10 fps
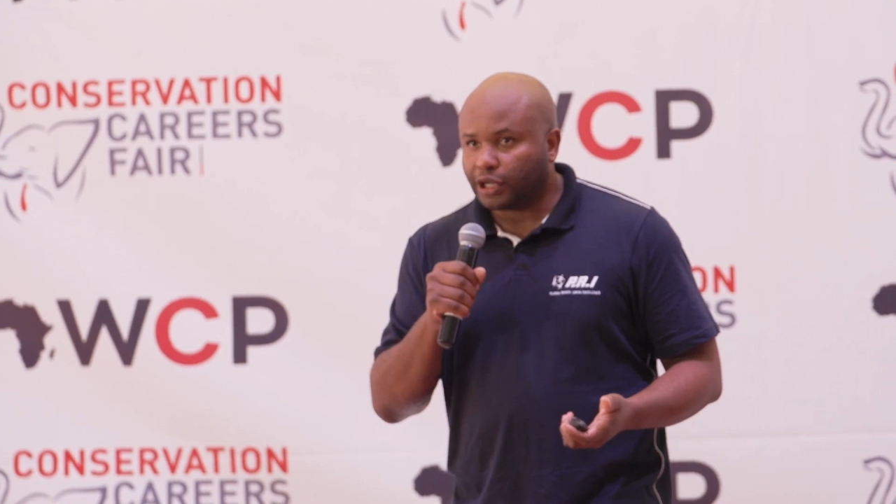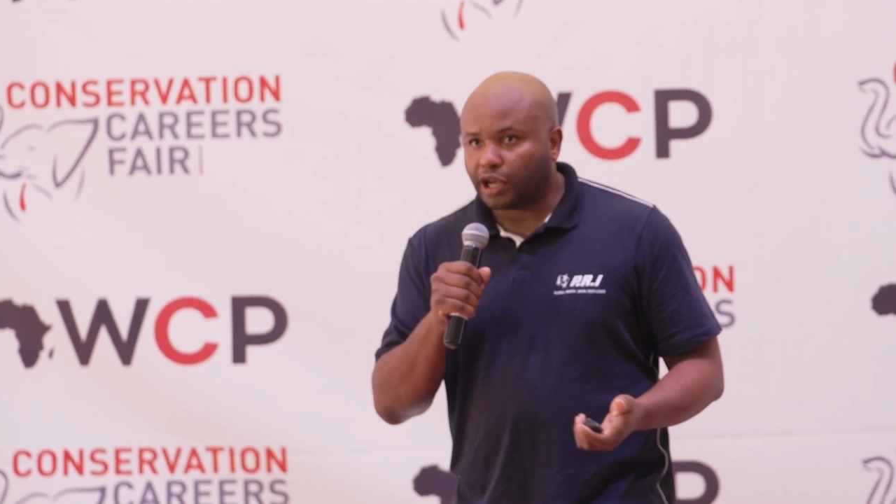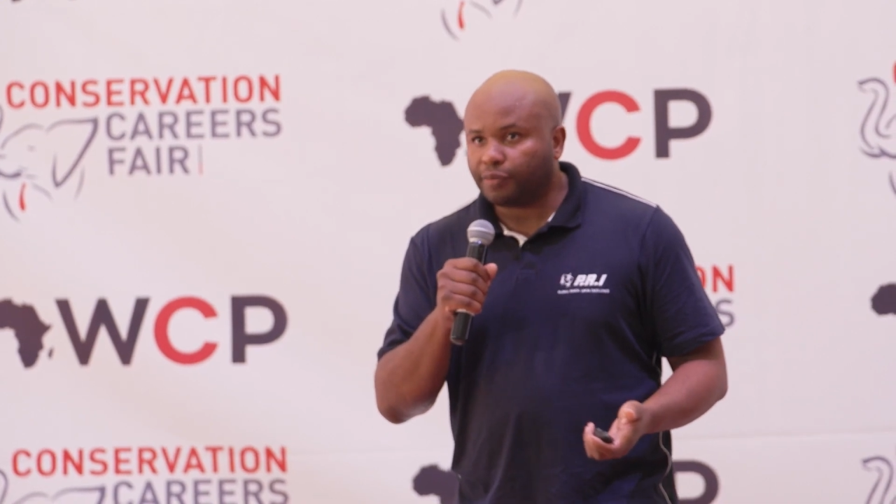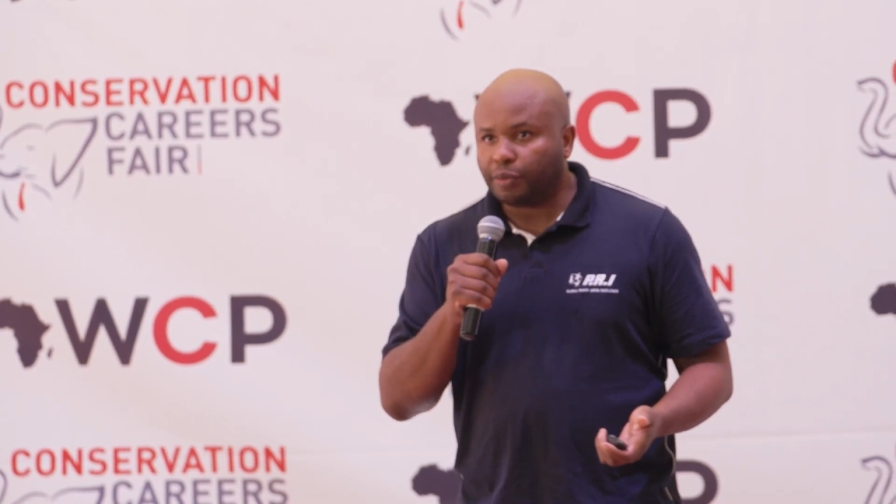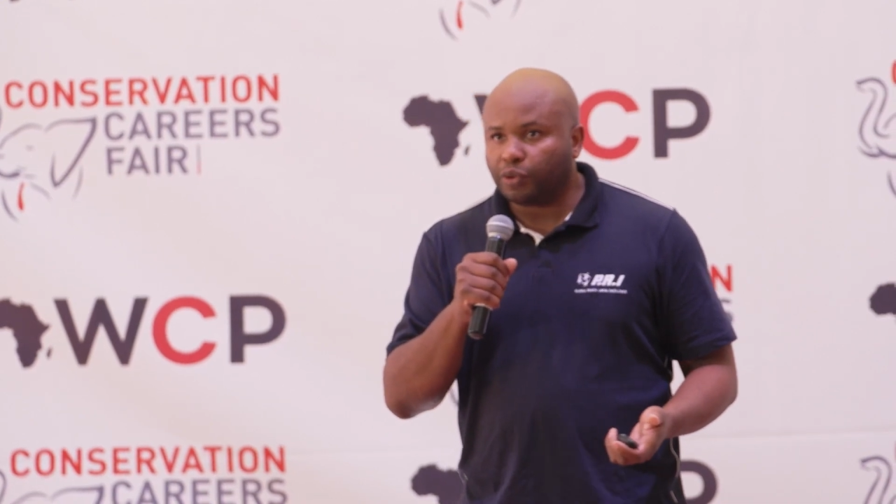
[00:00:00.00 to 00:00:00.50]
A
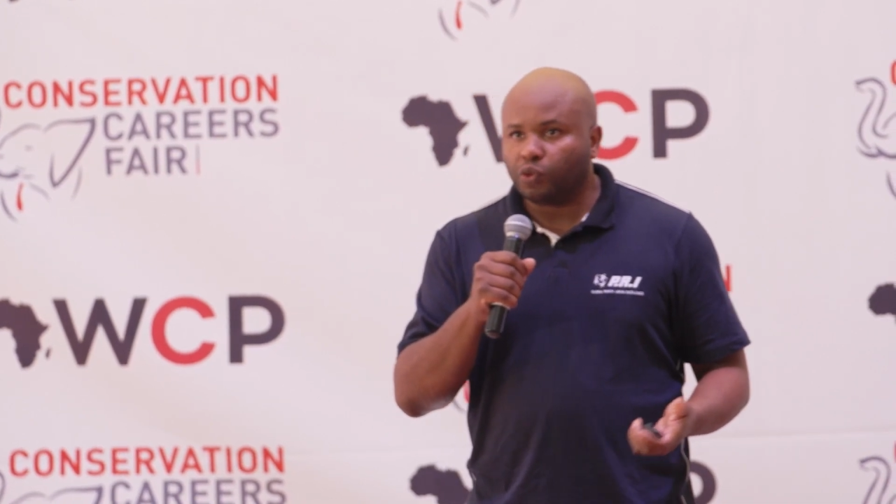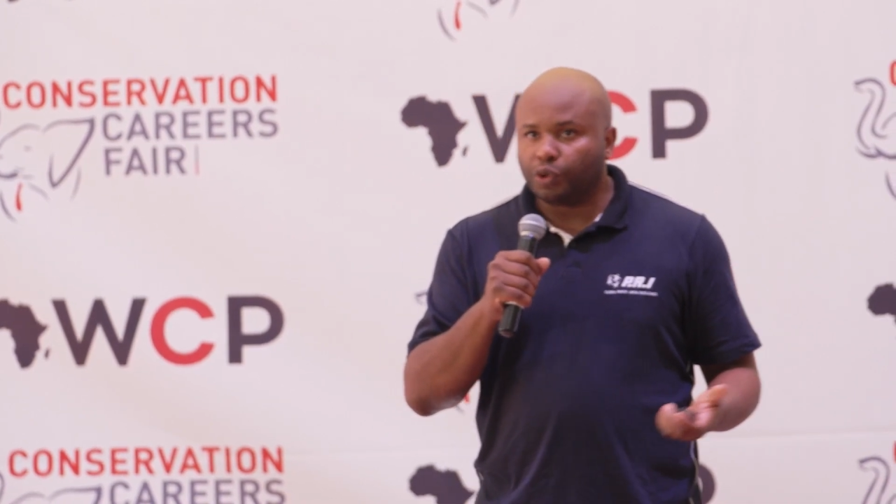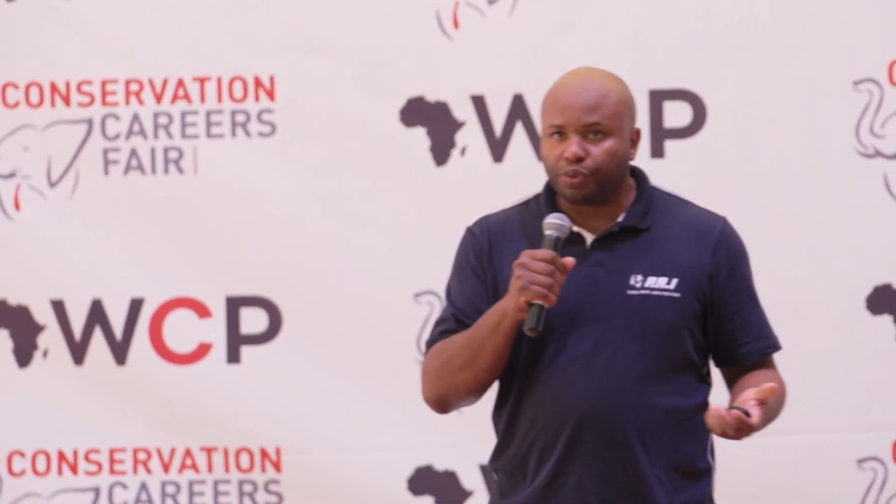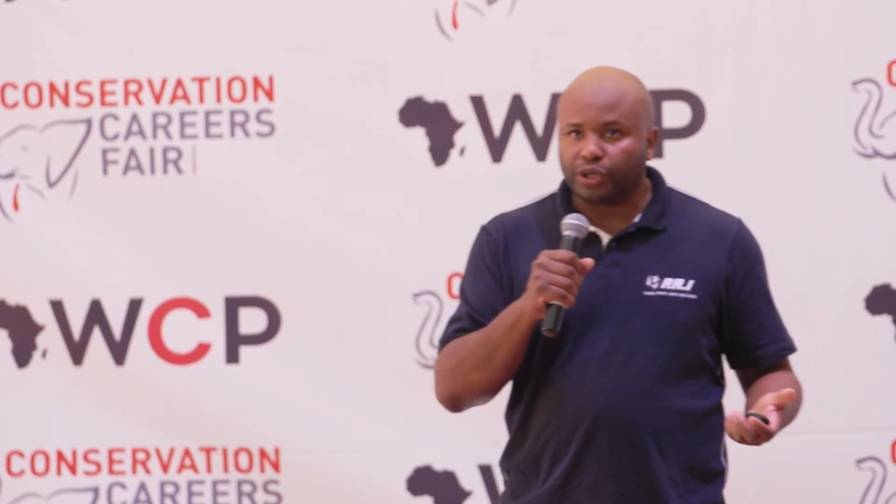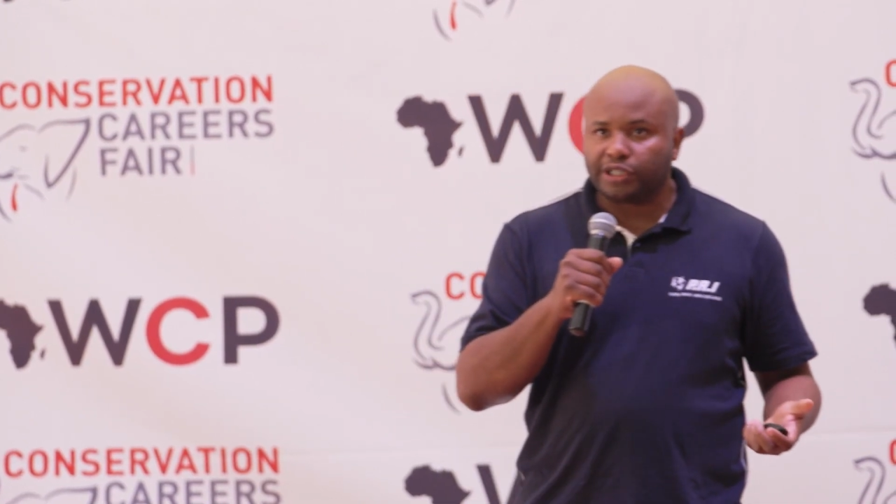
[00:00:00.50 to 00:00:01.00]
lot of people
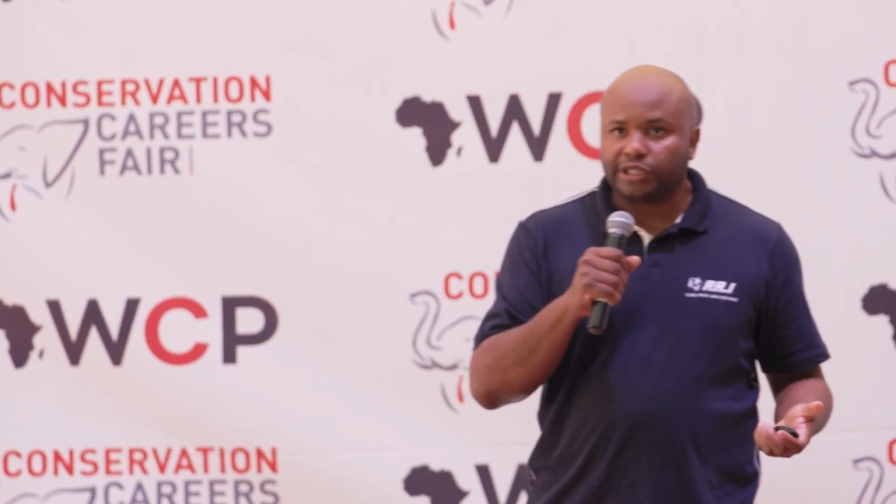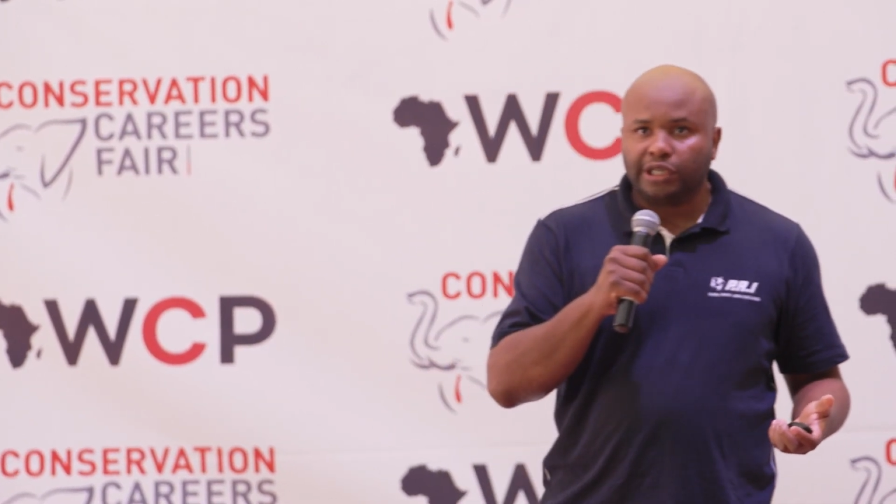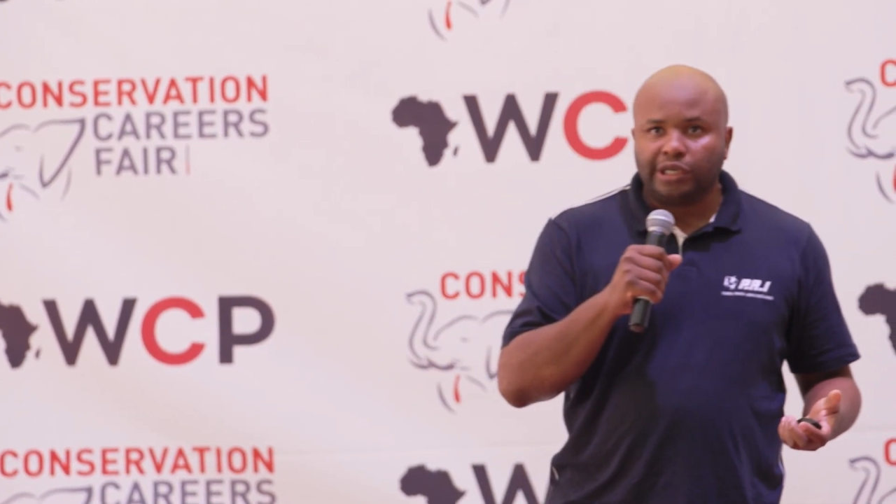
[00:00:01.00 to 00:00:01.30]
would put